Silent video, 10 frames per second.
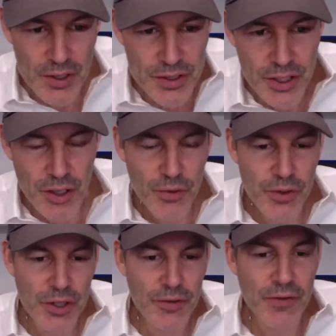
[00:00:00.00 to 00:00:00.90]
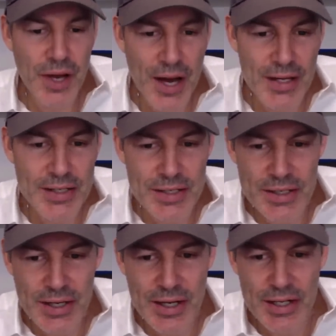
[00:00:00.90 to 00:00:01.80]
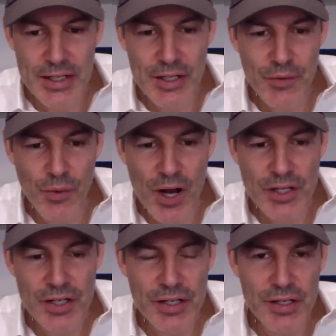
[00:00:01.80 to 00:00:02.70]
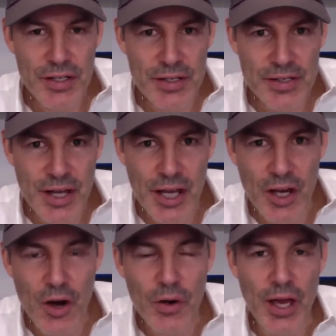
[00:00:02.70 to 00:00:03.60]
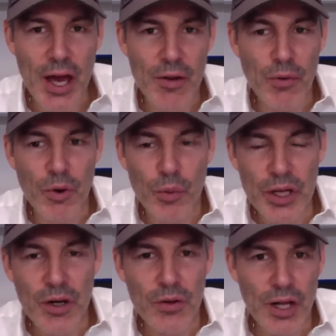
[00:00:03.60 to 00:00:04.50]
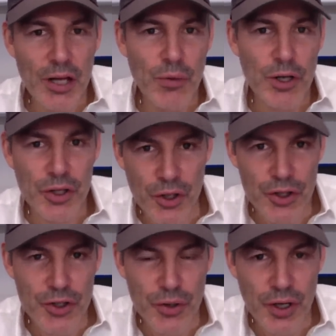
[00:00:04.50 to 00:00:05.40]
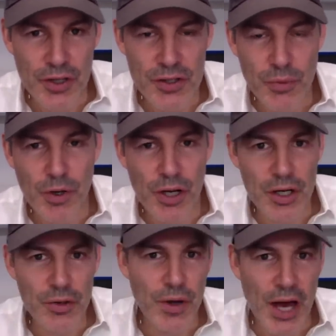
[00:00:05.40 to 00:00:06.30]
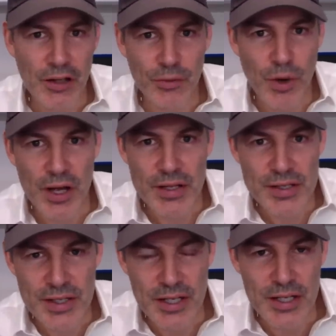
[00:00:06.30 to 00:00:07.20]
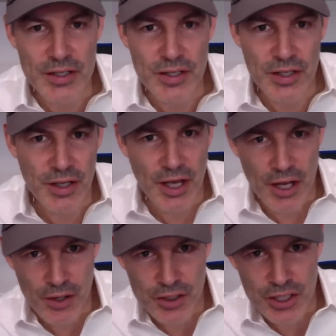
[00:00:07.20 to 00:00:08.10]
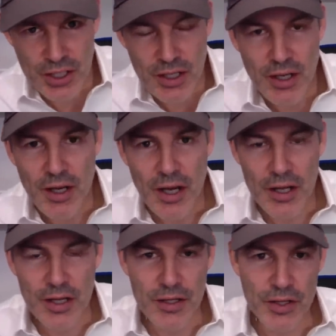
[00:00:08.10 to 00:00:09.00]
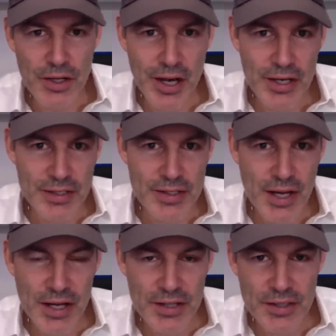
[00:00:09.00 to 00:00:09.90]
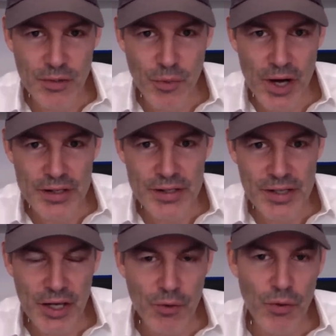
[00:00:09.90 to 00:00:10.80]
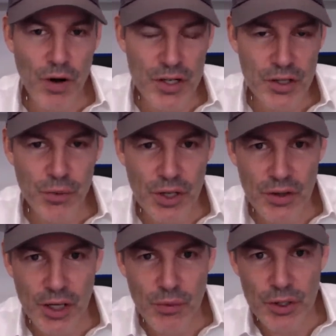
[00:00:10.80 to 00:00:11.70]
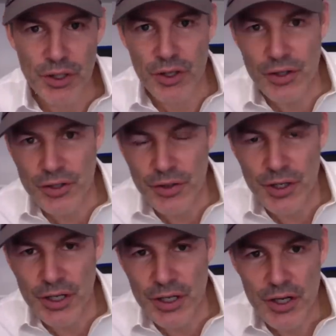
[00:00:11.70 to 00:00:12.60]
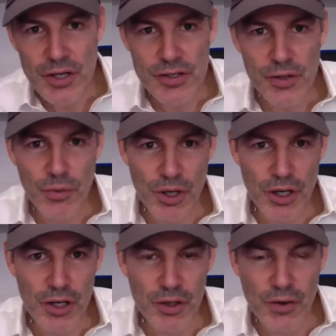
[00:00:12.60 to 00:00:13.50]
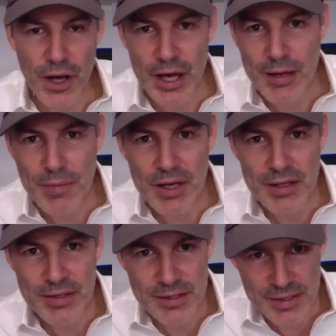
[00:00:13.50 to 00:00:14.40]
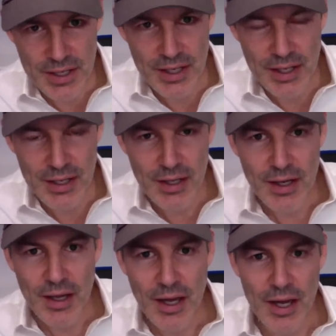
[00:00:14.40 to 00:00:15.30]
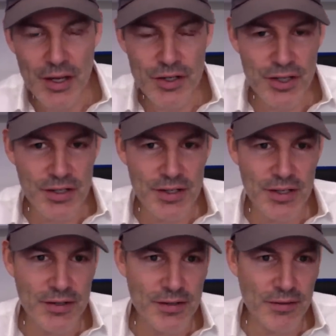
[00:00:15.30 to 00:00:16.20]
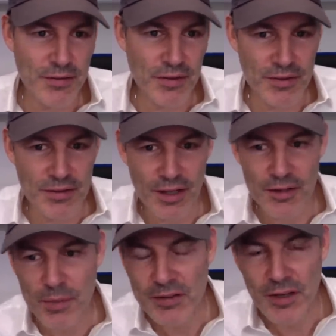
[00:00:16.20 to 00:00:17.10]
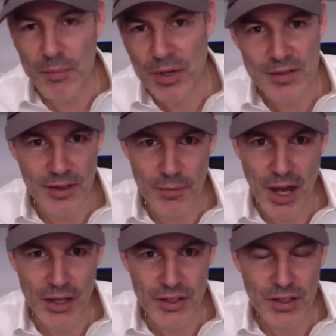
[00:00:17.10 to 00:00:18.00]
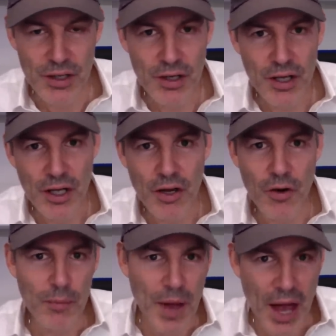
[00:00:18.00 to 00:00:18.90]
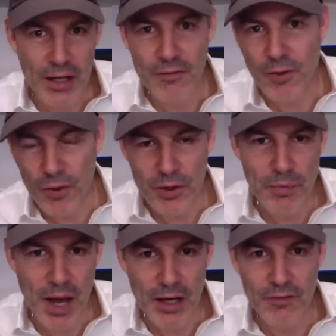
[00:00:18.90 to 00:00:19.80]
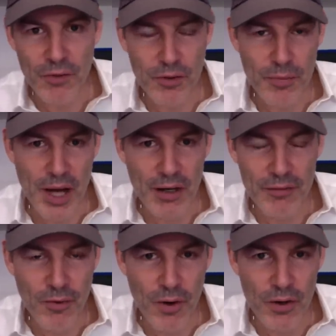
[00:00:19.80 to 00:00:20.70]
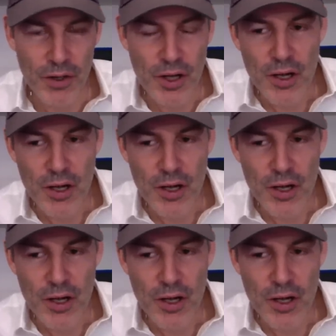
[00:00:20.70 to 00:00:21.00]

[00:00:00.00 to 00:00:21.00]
So you've got uh, Russia saying, okay, well, we don't like what you're doing, so we're going to do X, Y, and Z to energy and then the United States and the West is saying, well, Russia, we don't like what you're doing. So we're going to do A, B, and C. And it's just this, this, it's basically a pissing match and going back and forth and back and forth and back and forth.